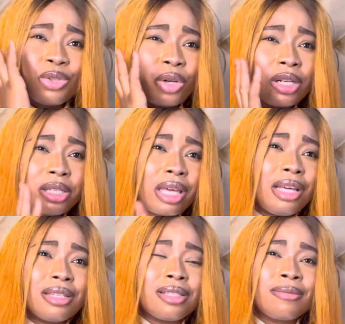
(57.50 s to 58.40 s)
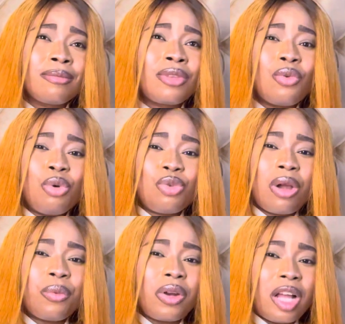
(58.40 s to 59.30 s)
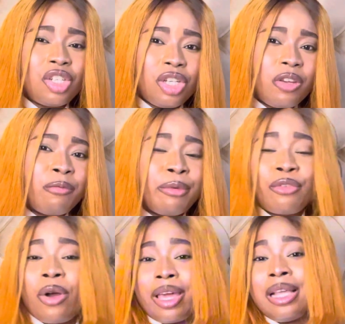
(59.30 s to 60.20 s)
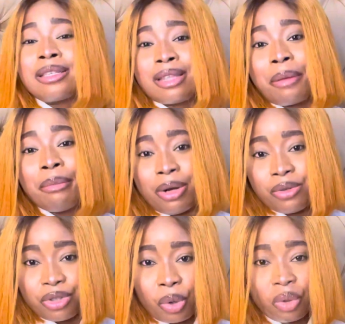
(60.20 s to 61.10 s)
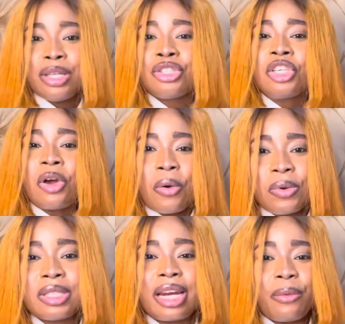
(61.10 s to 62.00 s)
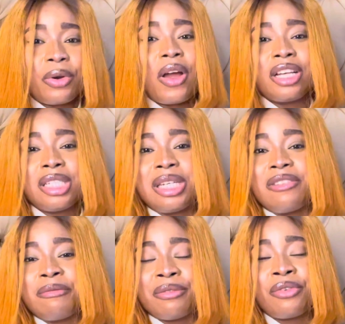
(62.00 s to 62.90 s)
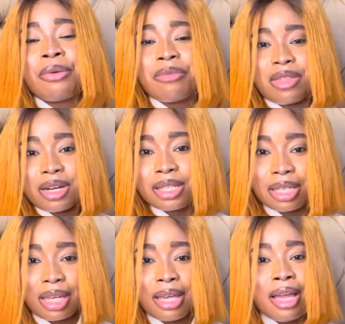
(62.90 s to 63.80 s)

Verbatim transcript: trying to say is, what do I want to achieve before I hit that milestone? Those goals that I want to achieve before I'm 30